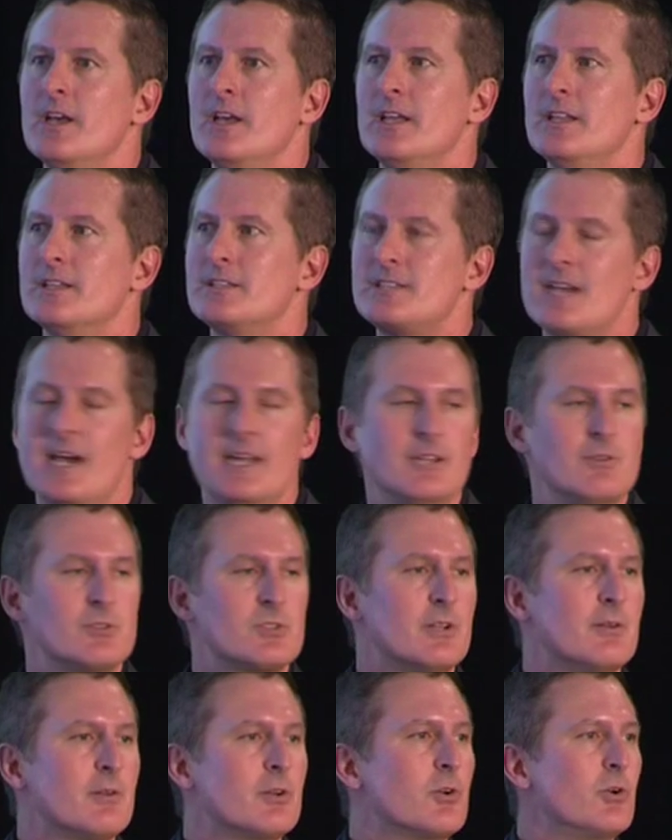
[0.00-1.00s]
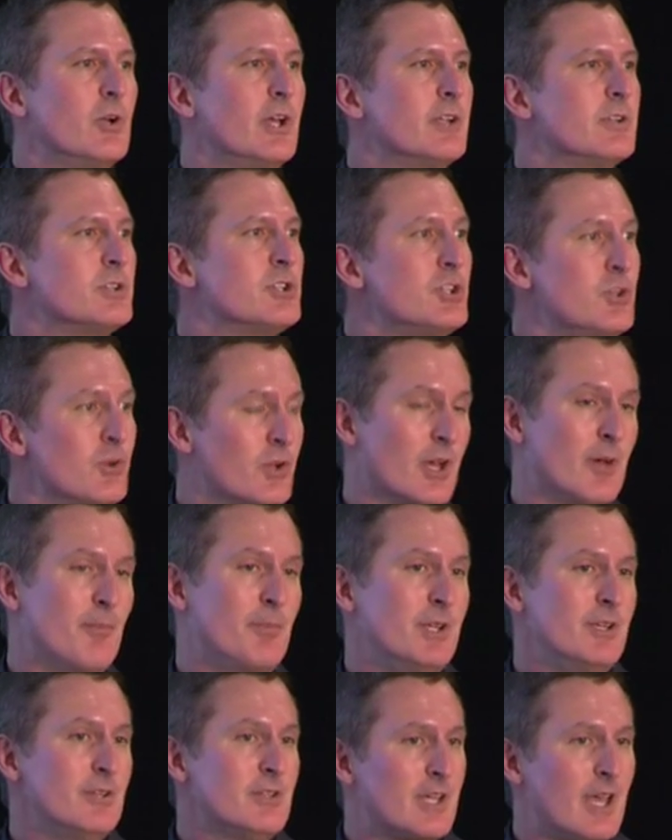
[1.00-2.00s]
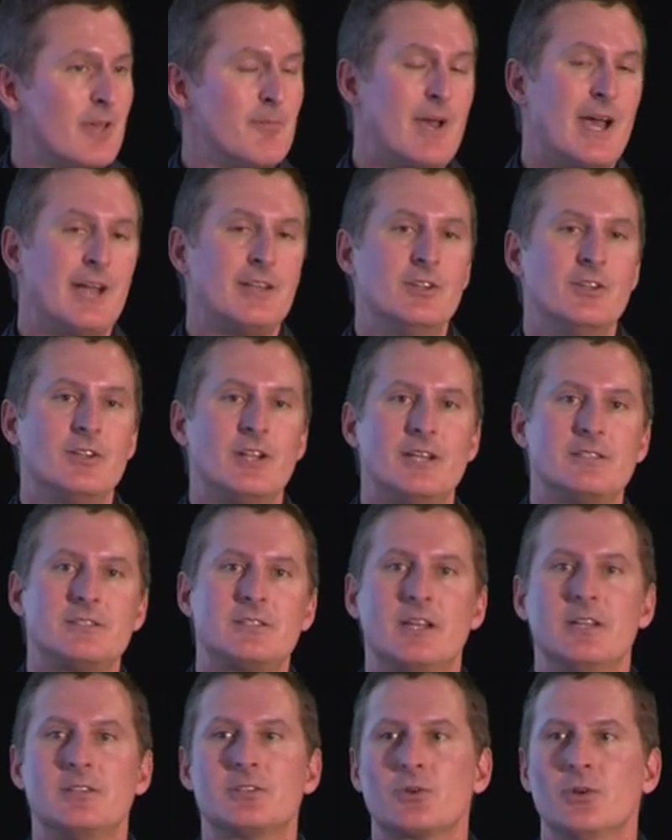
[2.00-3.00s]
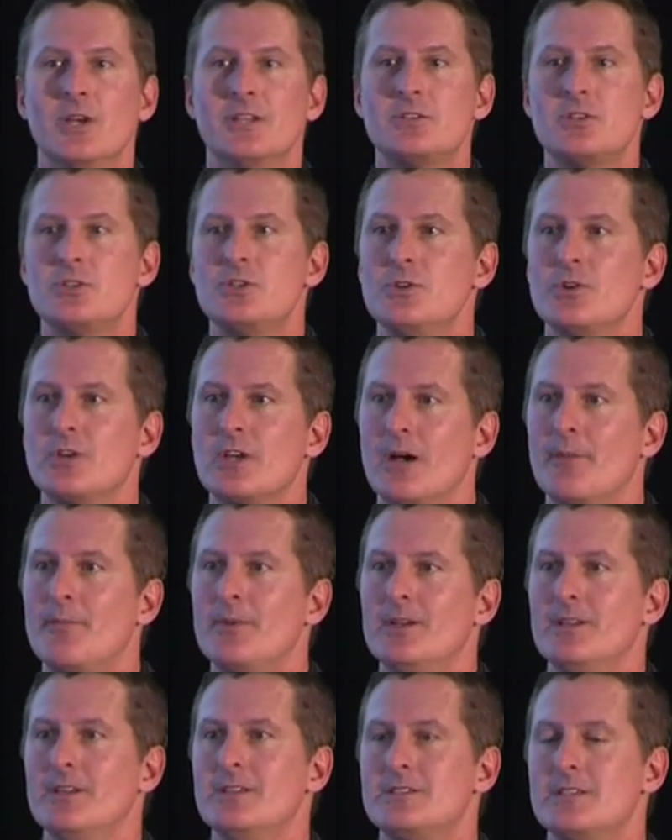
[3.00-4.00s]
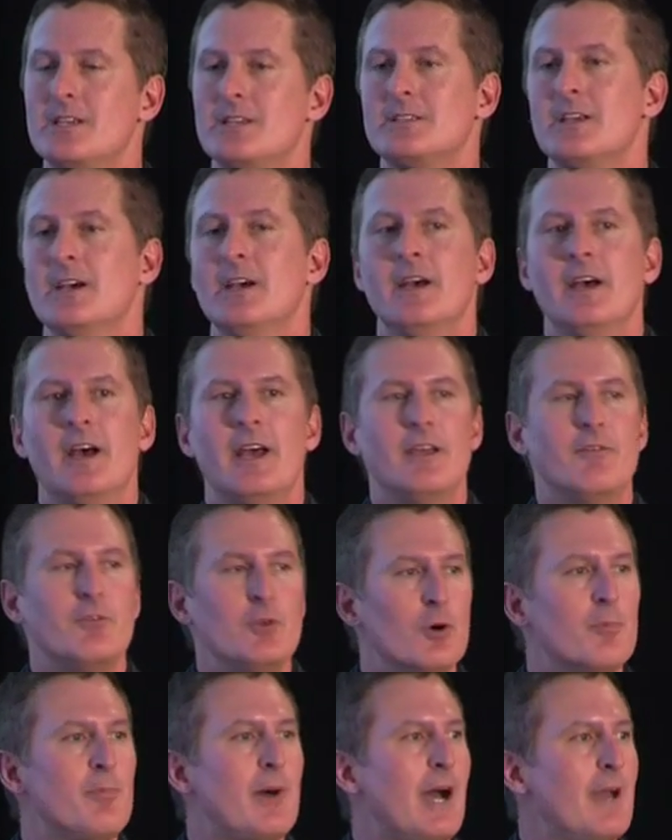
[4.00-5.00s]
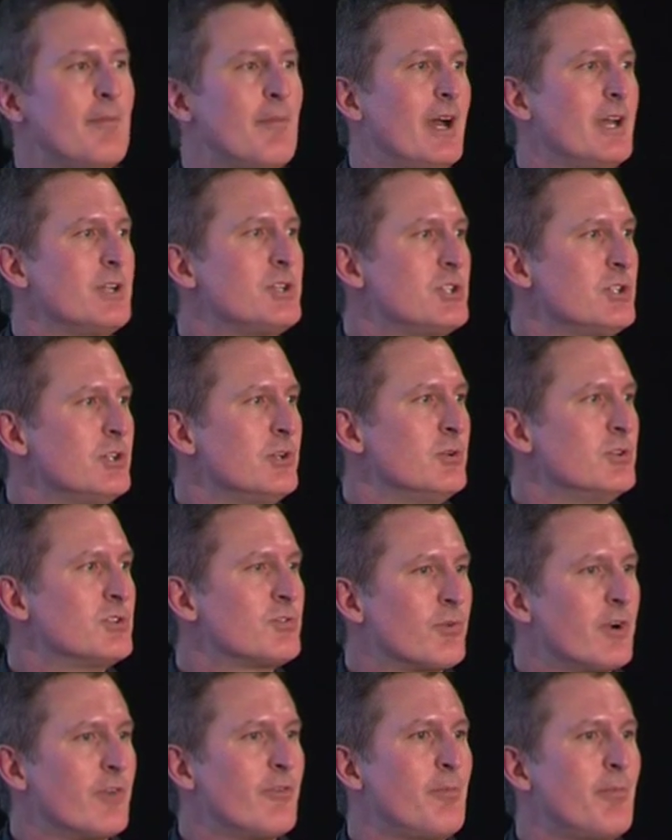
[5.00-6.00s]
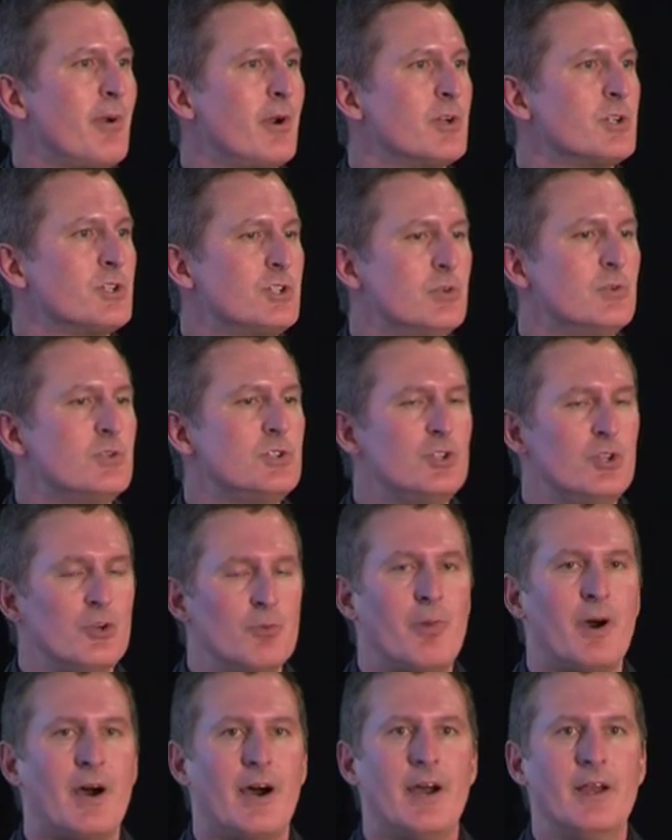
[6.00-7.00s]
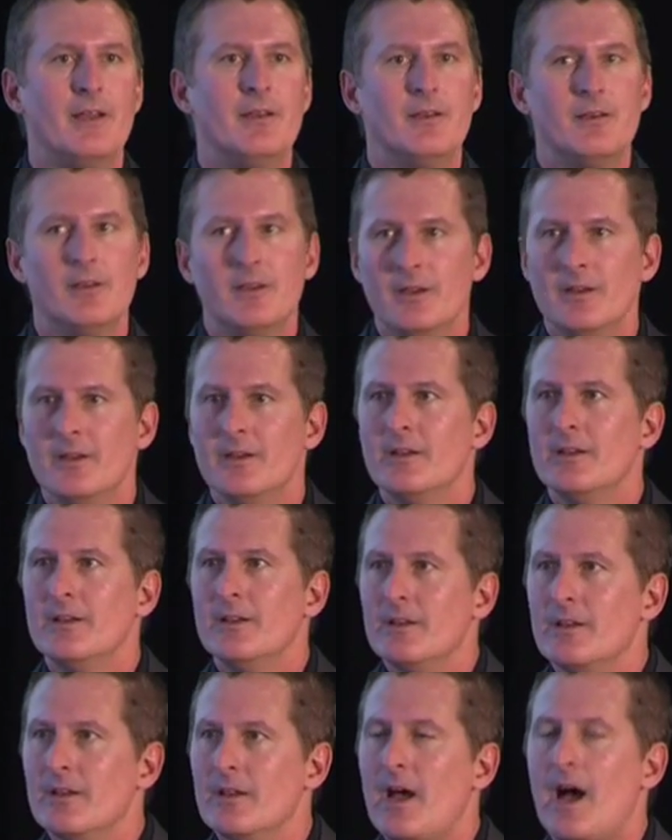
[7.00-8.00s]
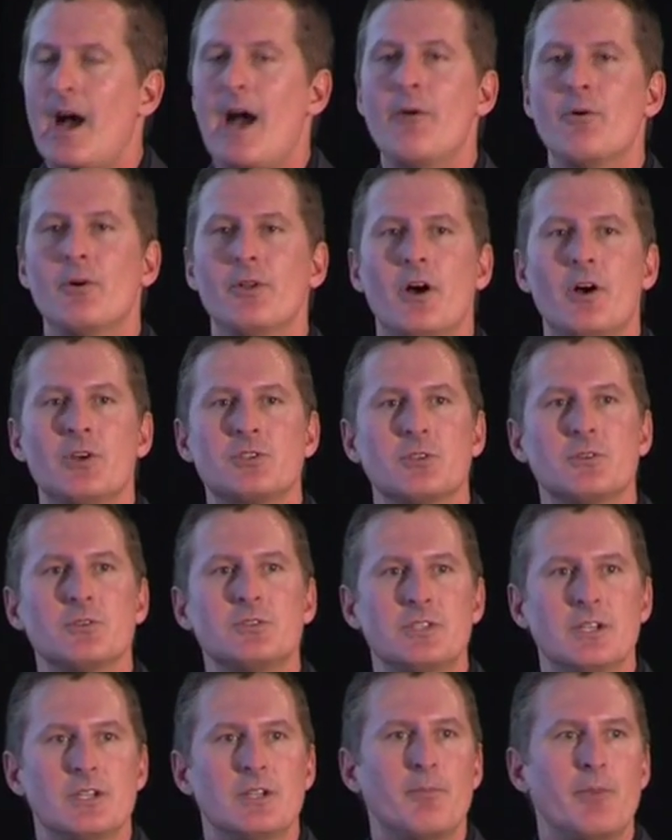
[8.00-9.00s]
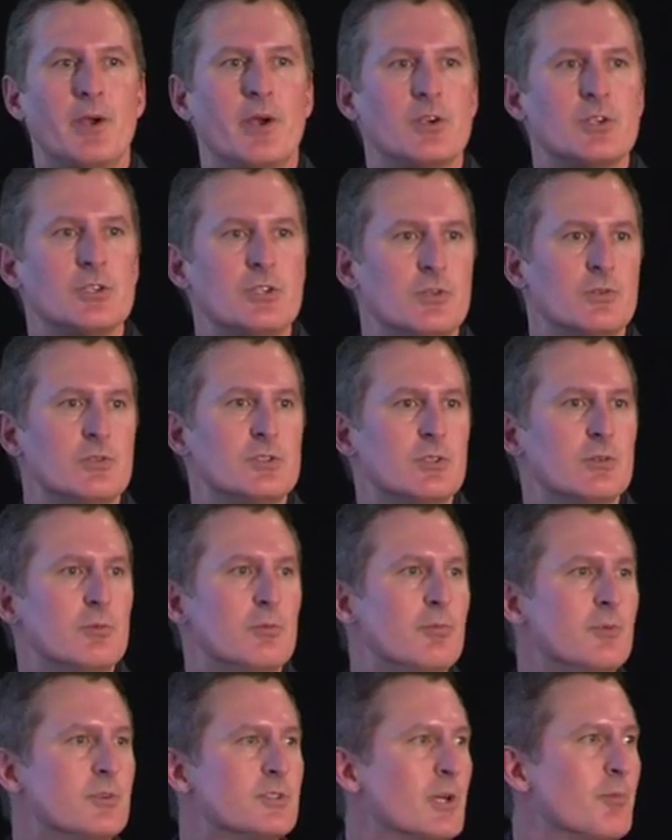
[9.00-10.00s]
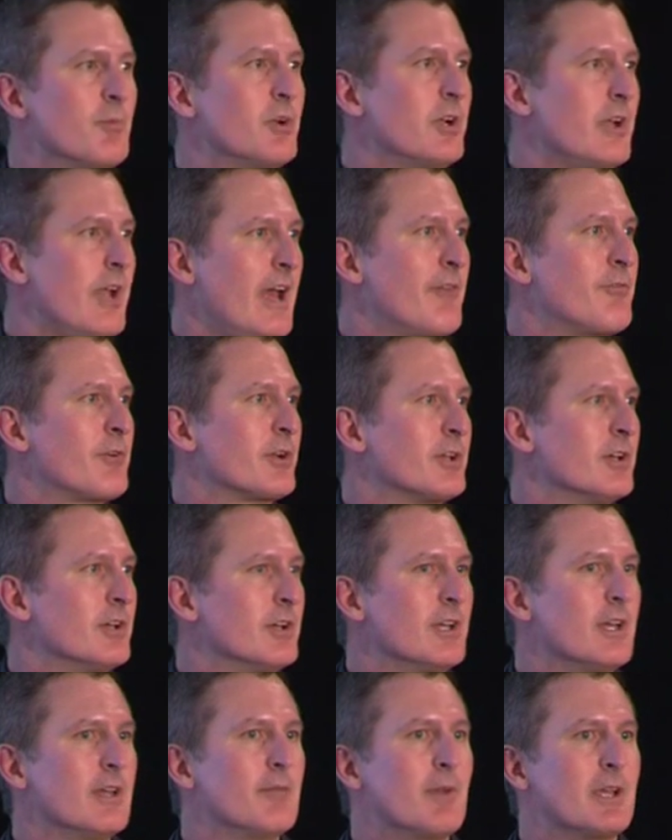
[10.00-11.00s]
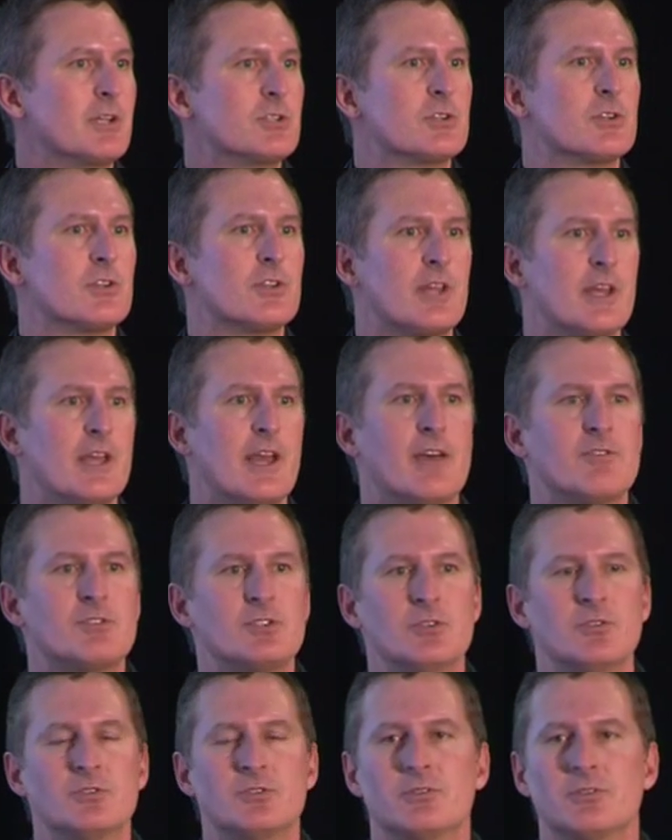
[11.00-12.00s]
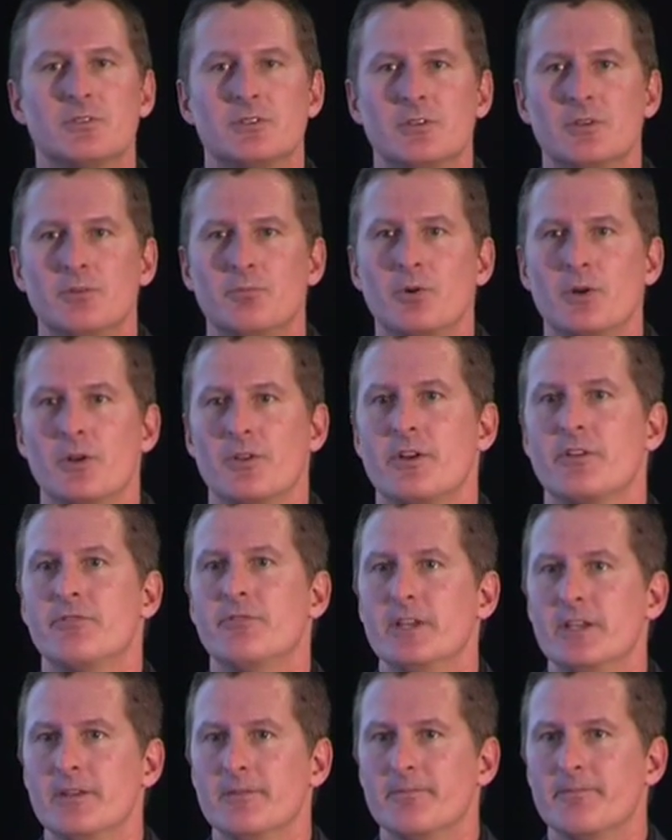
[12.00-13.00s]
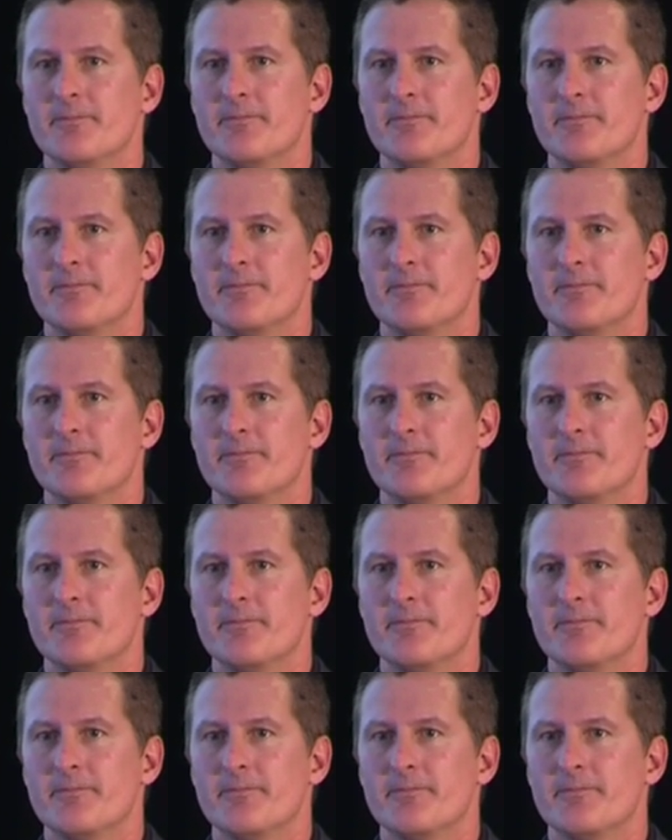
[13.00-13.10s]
He decided he was going to create a shoe company, came back to the United States, creates a shoe company. He says, hey, if you'll buy my shoes, for every pair of shoes you buy, I will also send a pair of shoes to someone in Africa and make sure that they have shoes to put on their feet.